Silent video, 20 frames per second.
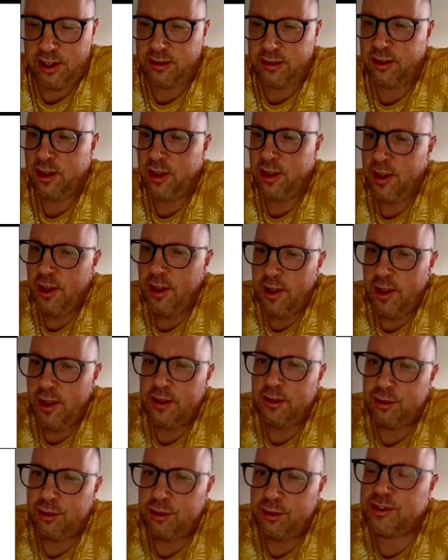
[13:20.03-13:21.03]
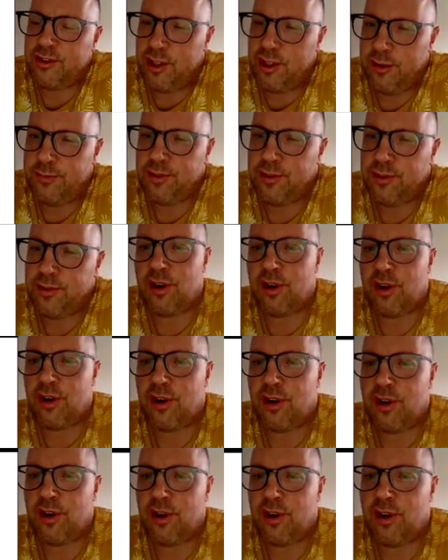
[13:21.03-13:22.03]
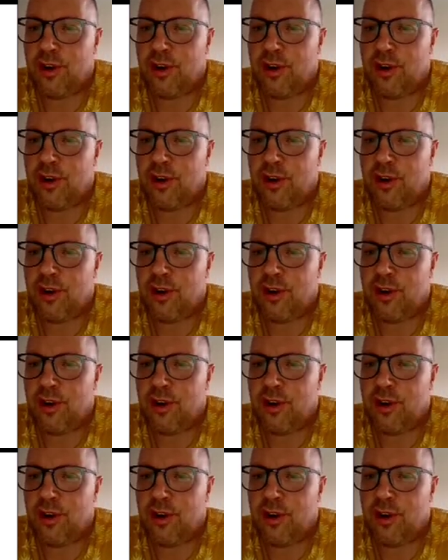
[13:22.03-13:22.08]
night, those teams are